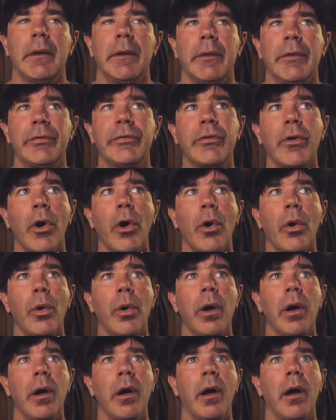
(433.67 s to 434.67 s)

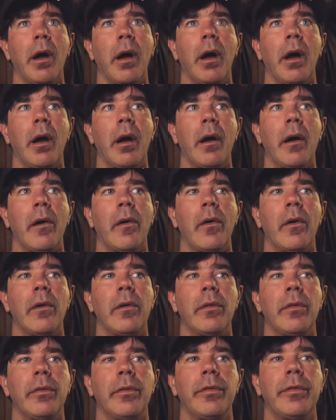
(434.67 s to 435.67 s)
So
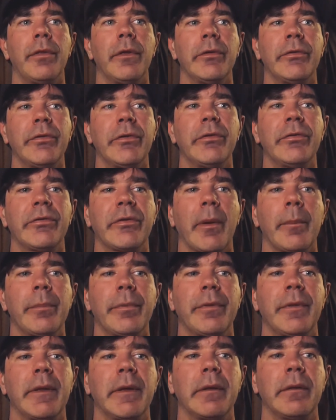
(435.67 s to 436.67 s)
this is
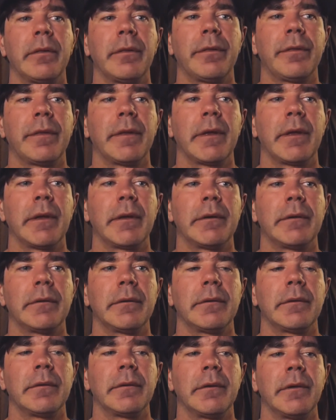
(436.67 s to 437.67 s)
something that
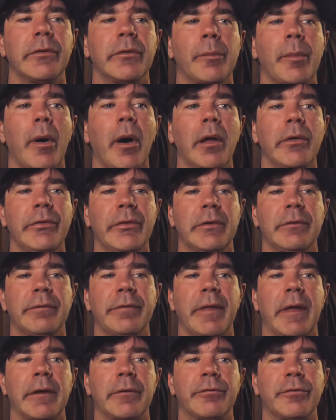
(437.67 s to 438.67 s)
is a positive
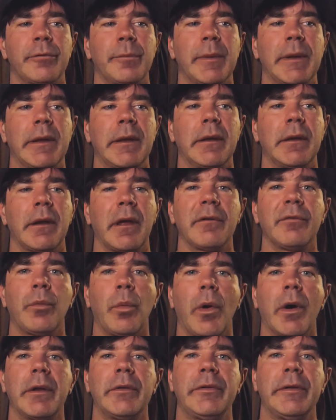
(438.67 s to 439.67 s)
thing for me and I've
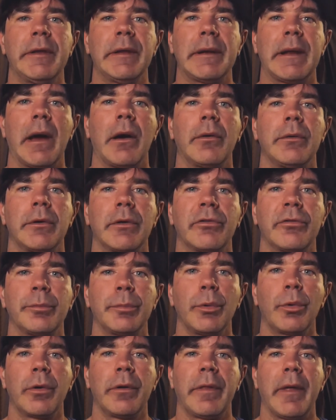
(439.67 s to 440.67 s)
wanted to get out and
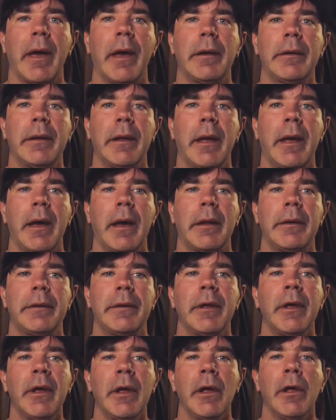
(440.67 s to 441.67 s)
explore that.
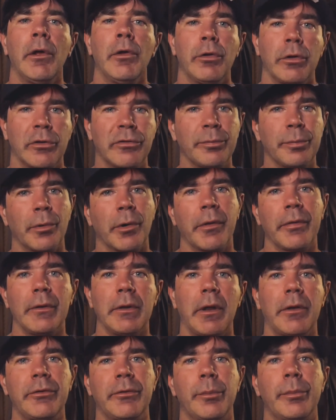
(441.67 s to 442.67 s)
And exploring the
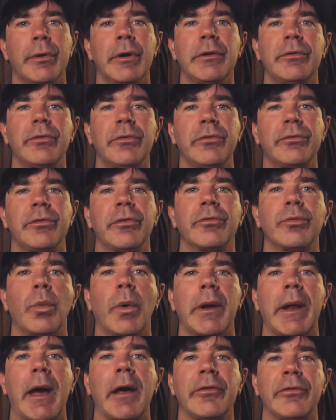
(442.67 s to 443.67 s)
London Bridge is just
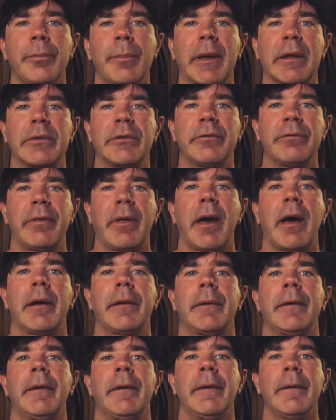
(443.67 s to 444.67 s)
one aspect of
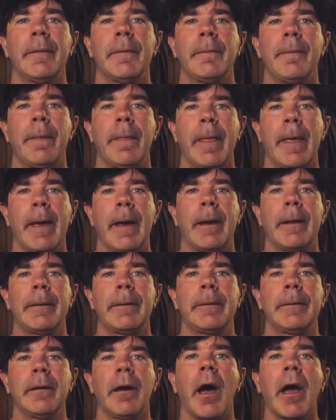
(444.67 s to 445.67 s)
that.
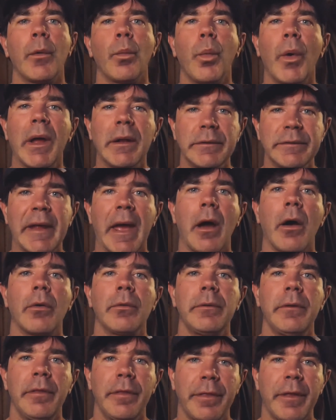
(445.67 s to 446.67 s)
And I went
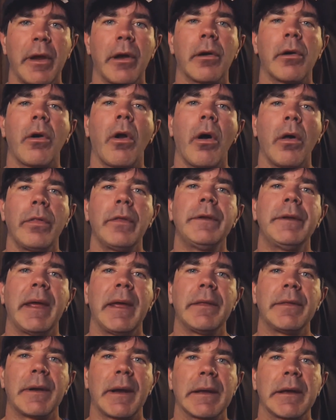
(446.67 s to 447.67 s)
down there on the
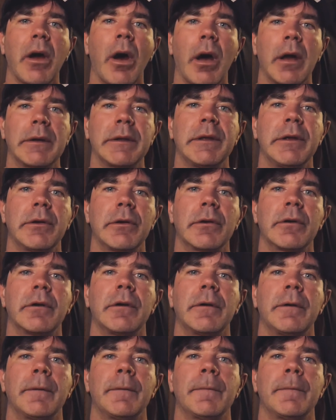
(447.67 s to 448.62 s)
day that I got here